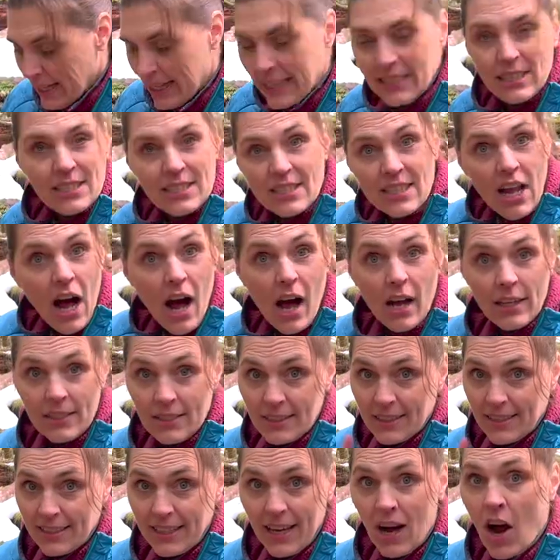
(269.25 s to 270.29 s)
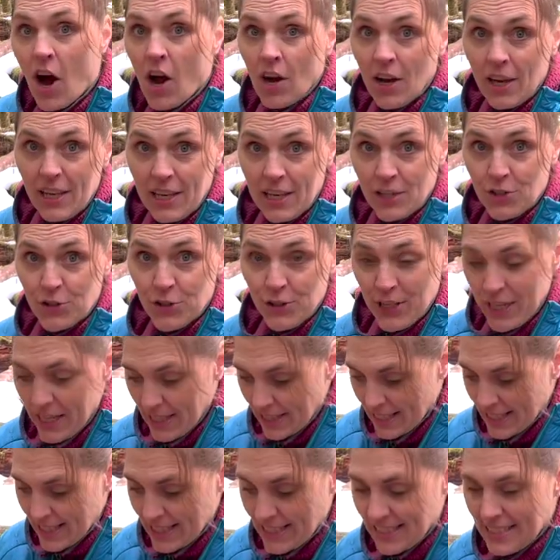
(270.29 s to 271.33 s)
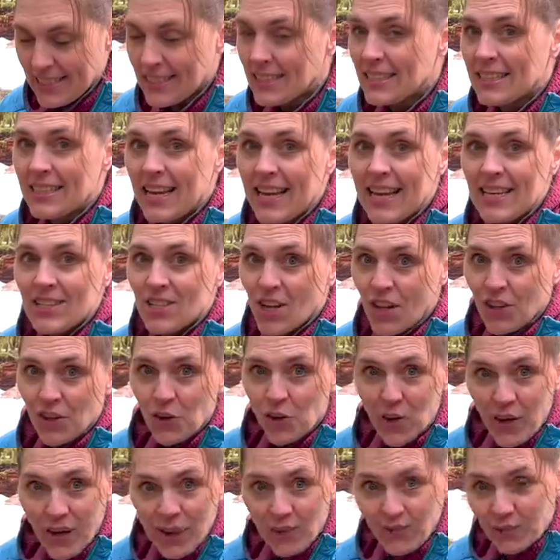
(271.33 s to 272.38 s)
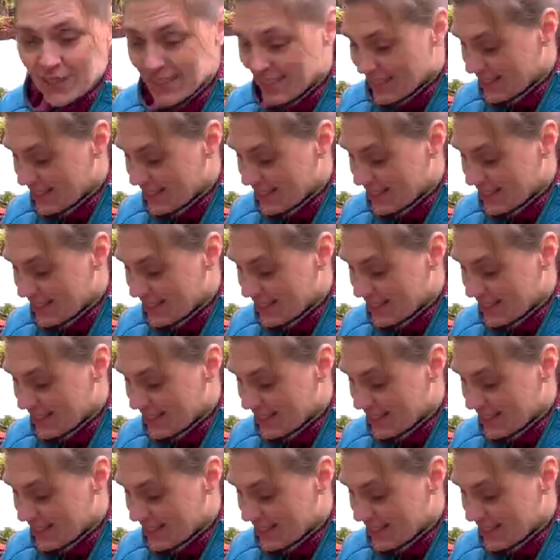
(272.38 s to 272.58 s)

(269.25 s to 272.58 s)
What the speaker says: It does not get hung in a tree. This stays on the ground.